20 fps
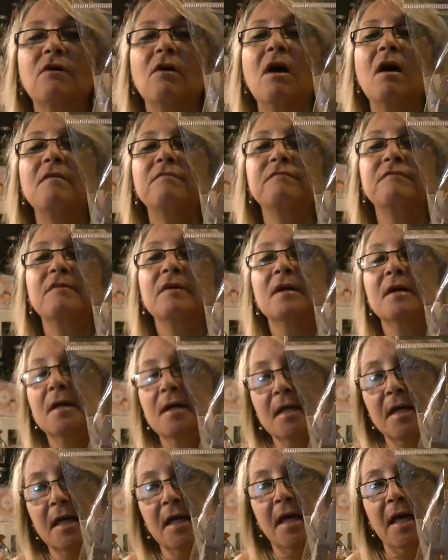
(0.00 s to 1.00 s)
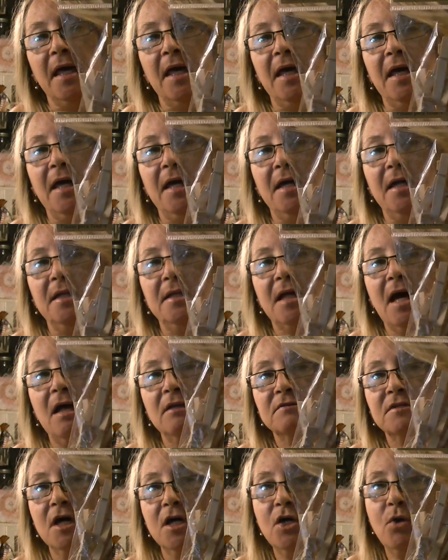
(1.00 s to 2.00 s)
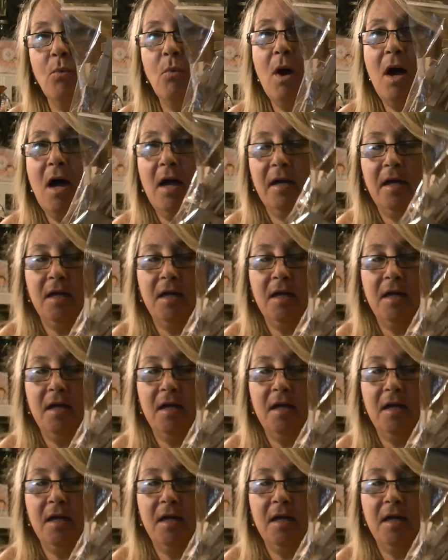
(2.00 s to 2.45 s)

off. And I'll tell you why.